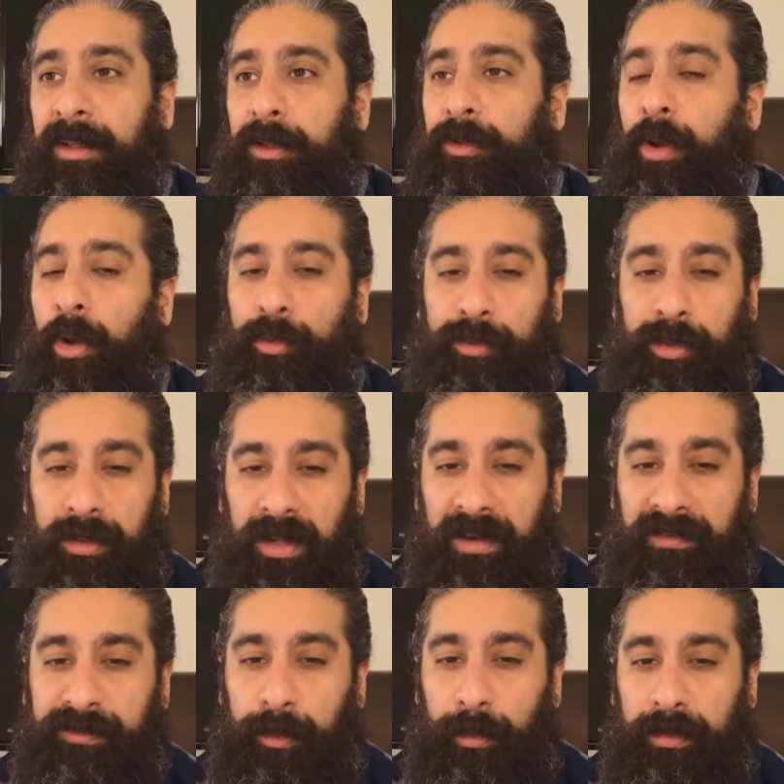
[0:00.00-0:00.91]
Those who
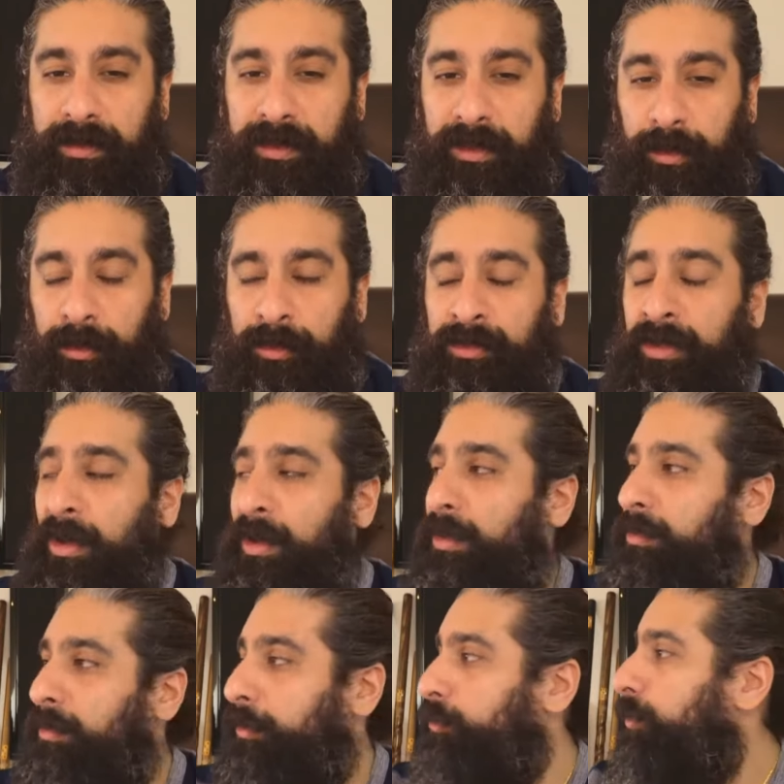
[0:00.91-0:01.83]
love to accuse,
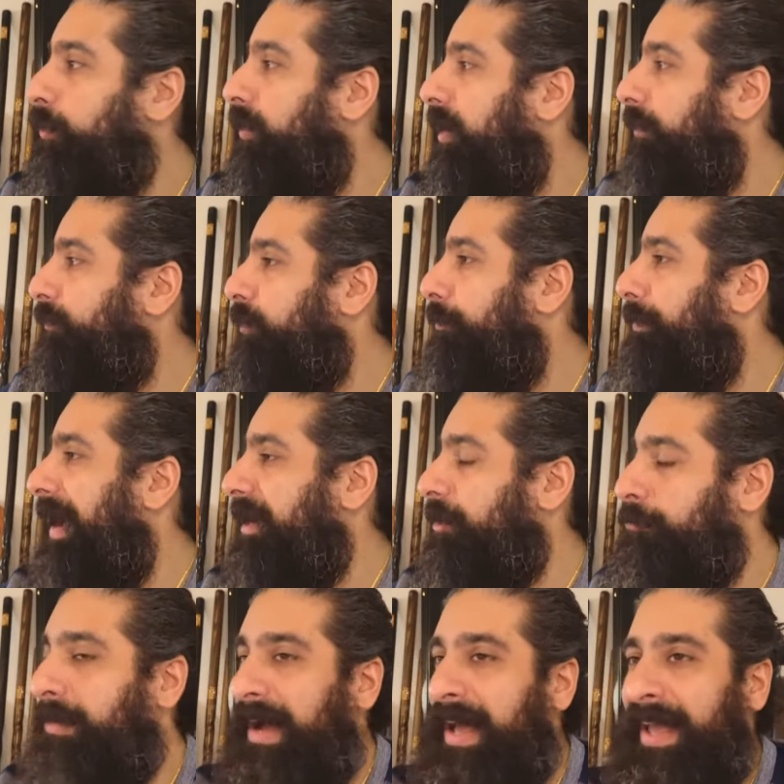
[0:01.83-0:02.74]
those who love to
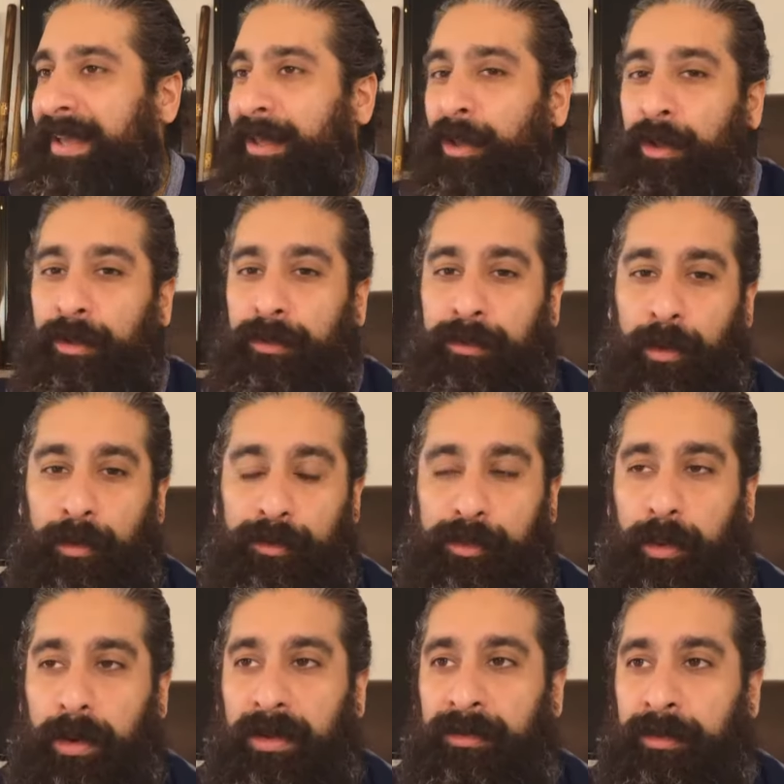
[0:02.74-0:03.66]
backbite,
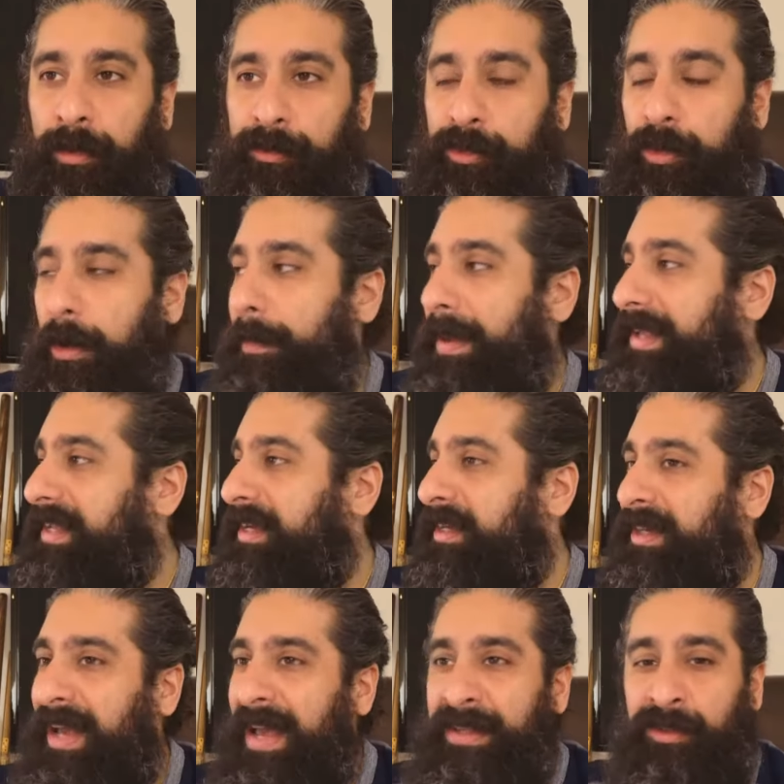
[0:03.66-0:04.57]
those who are
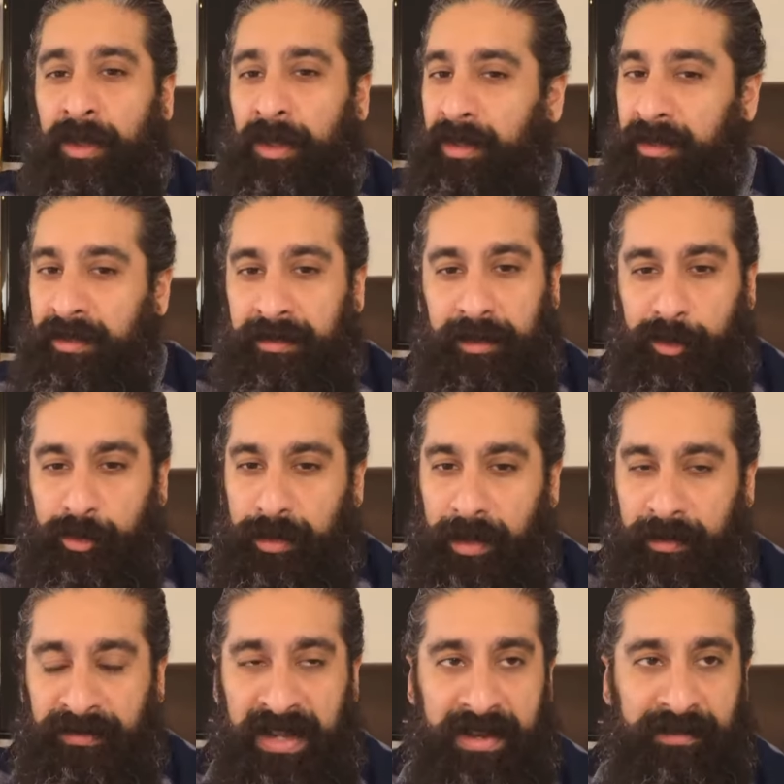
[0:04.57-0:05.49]
making lies, the
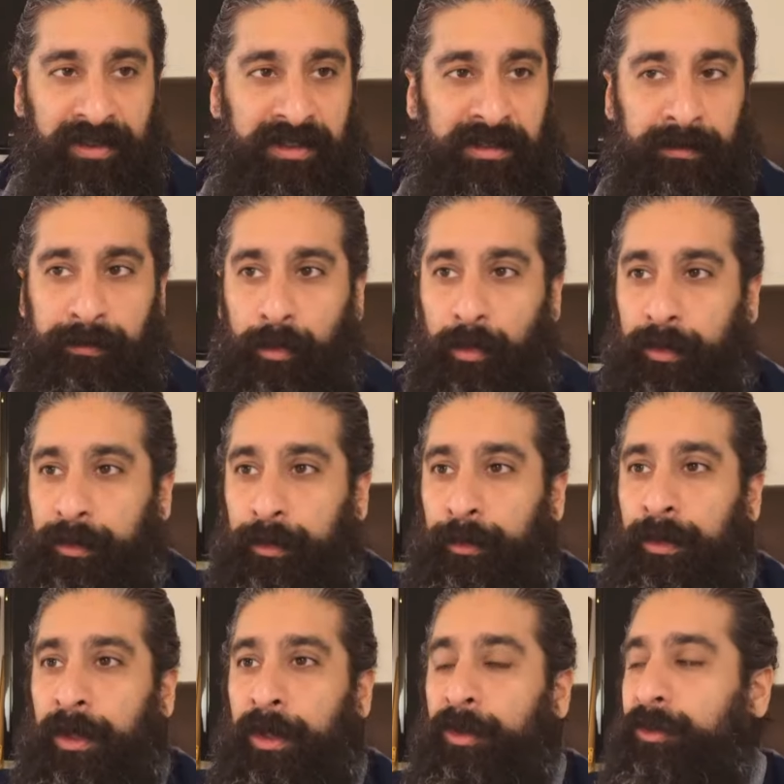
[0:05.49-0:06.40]
tree of life isn't for
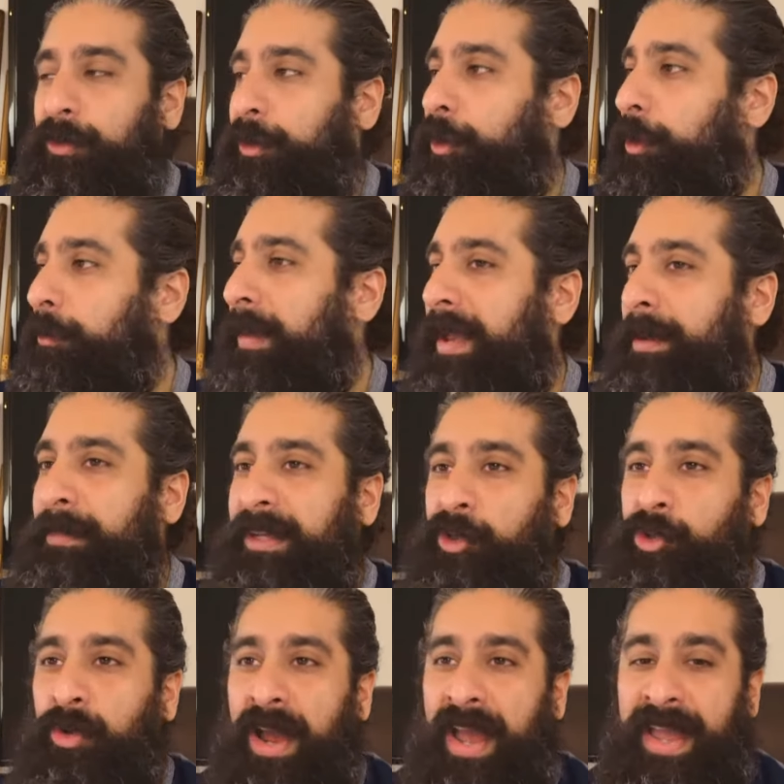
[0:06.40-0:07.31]
you. So you may be
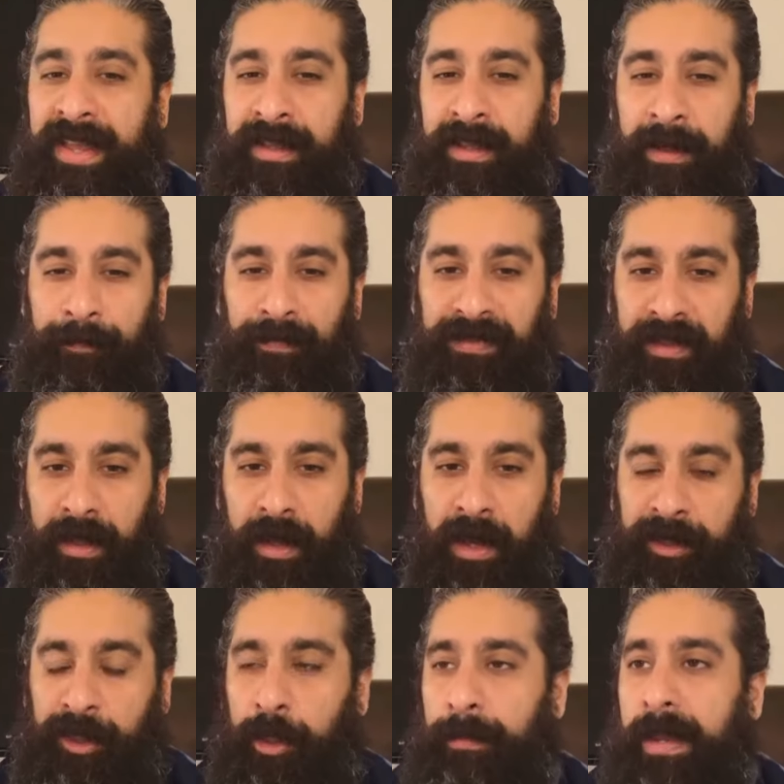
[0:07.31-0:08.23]
trying,
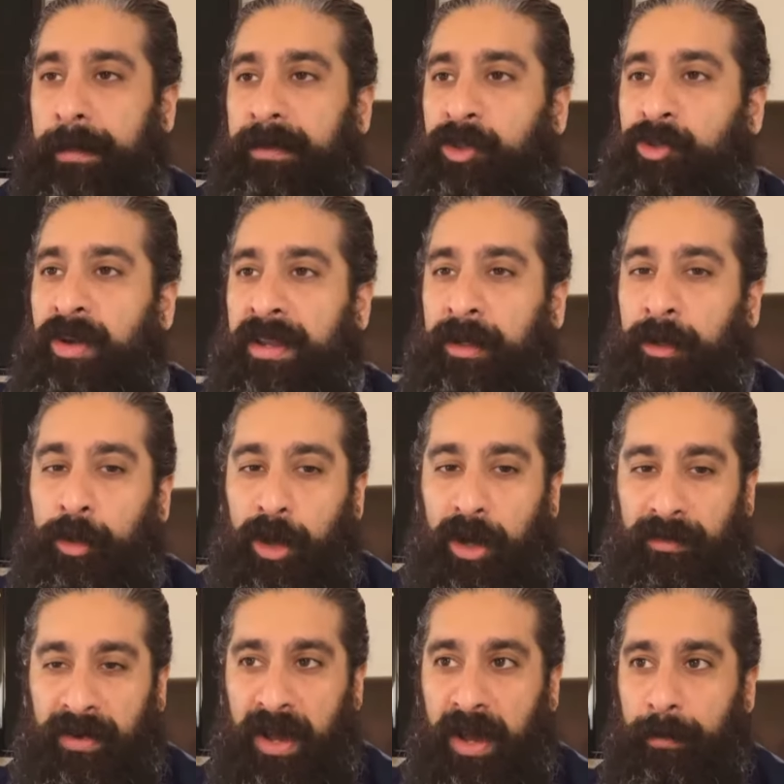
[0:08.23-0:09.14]
a
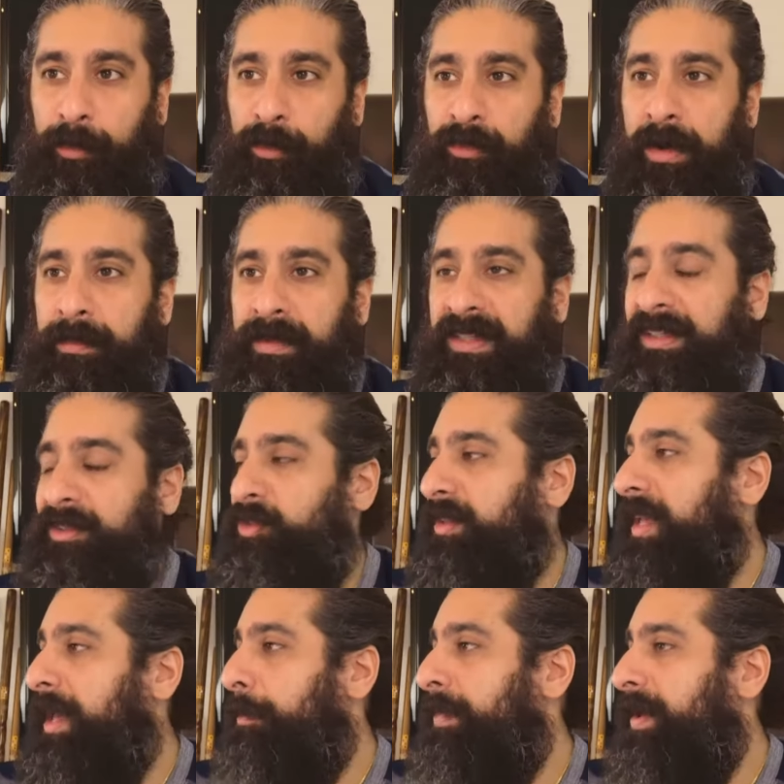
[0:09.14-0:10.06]
lot of herbal remedies
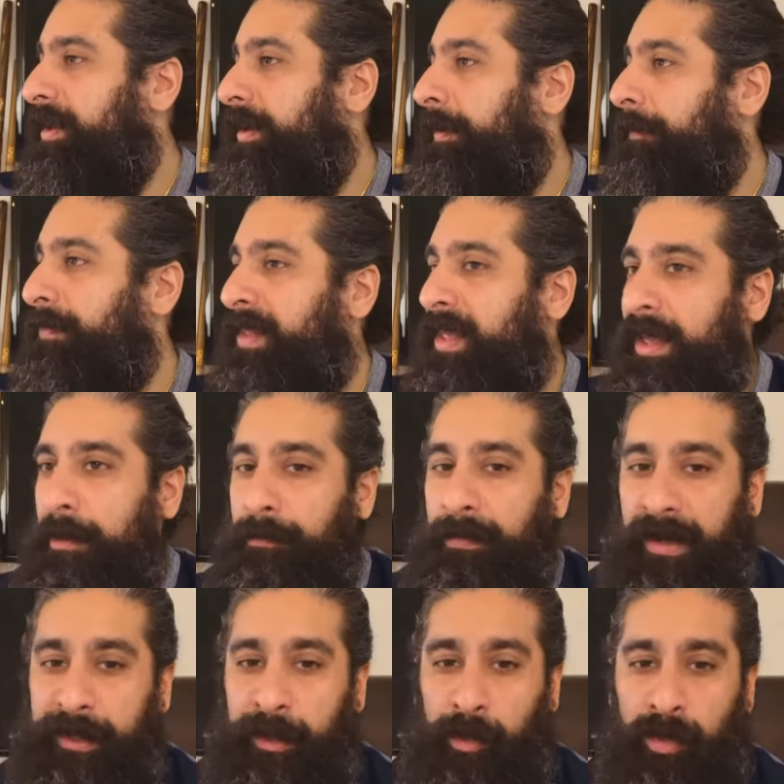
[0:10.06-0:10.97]
to get better,
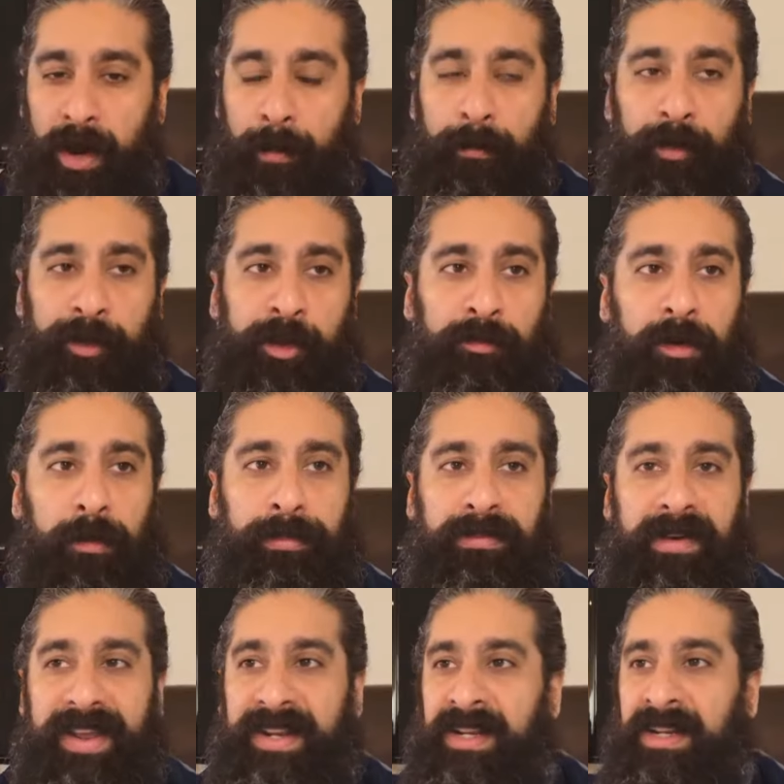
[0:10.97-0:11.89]
but you're
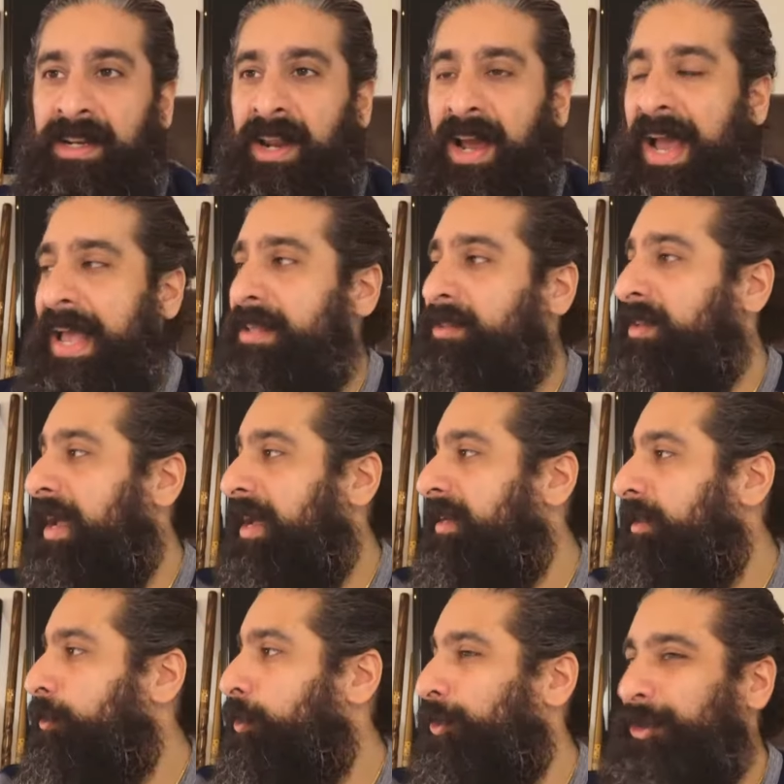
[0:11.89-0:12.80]
operating in lies
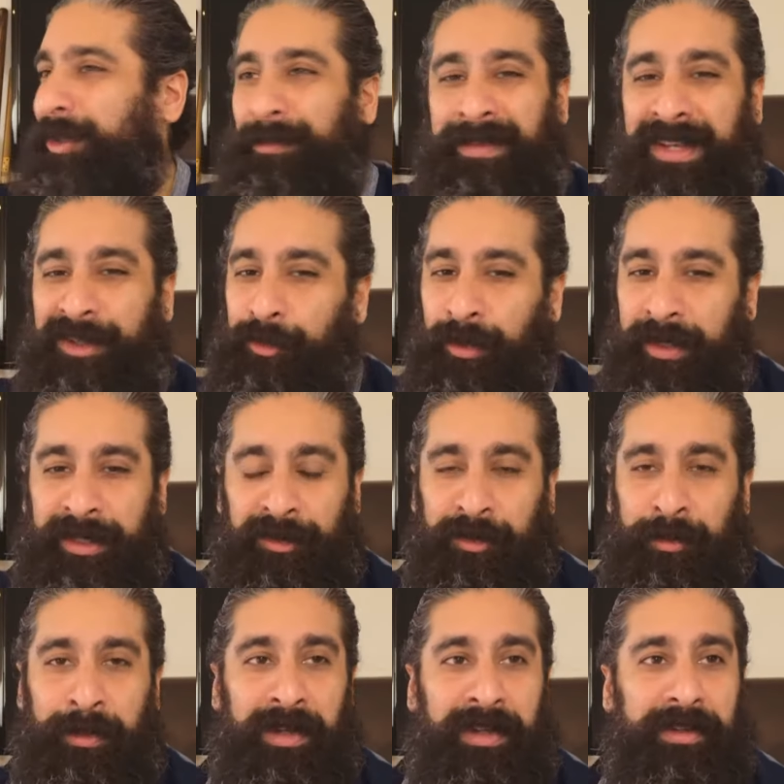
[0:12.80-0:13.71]
and in gossip. Guess what? It
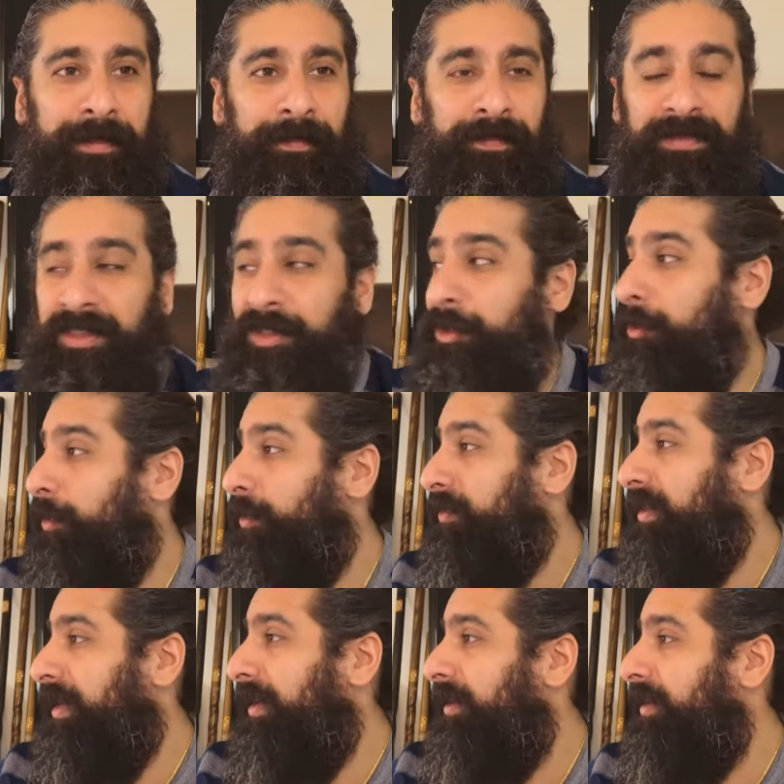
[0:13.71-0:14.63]
doesn't work. Did you
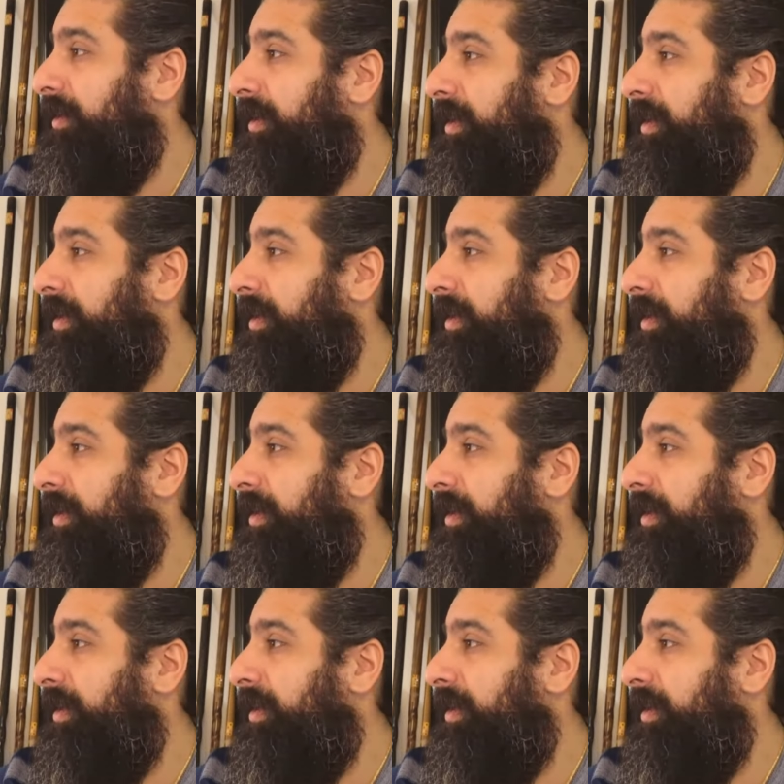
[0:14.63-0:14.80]
notice that?